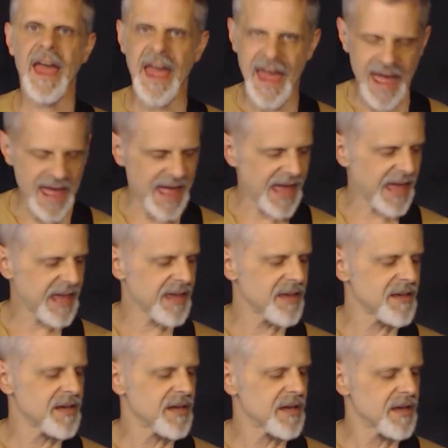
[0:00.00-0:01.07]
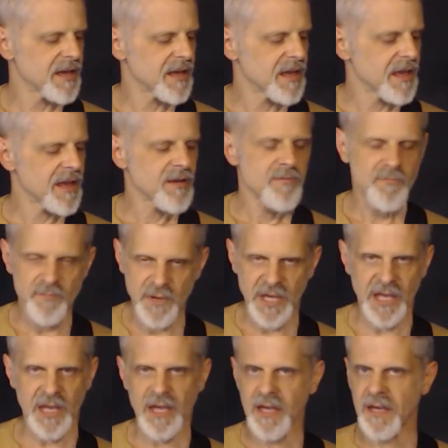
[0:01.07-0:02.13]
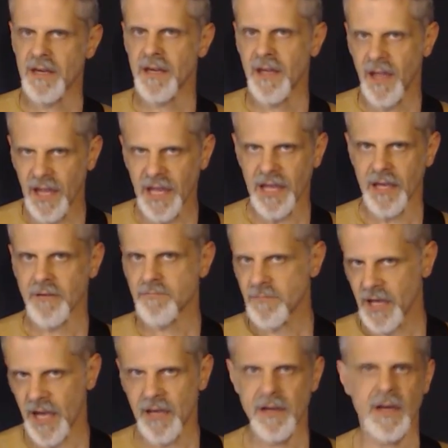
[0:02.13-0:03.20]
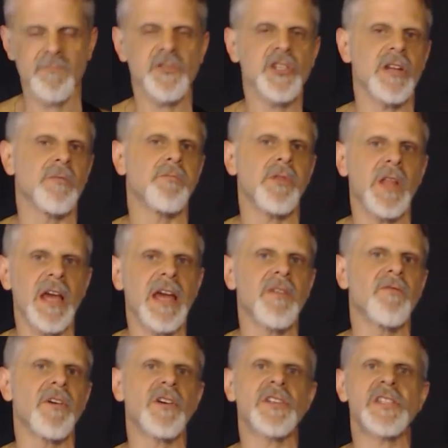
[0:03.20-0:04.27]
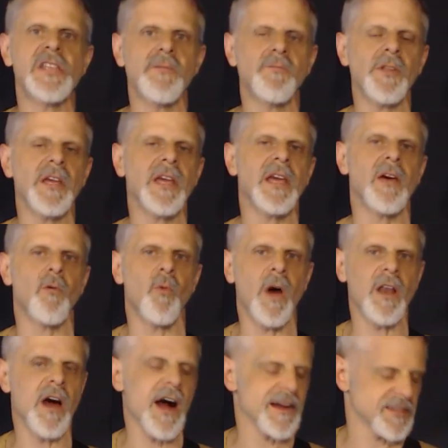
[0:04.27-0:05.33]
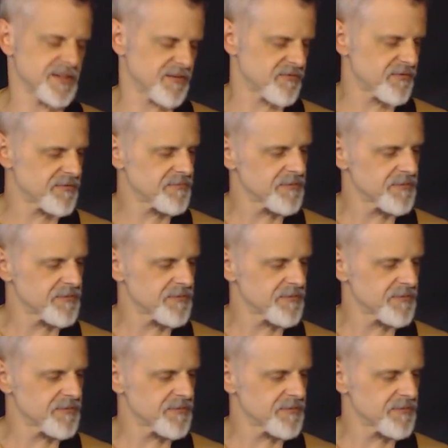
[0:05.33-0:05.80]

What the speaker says: A, B, E. Okay, I'm just going to play it very simply at one octave.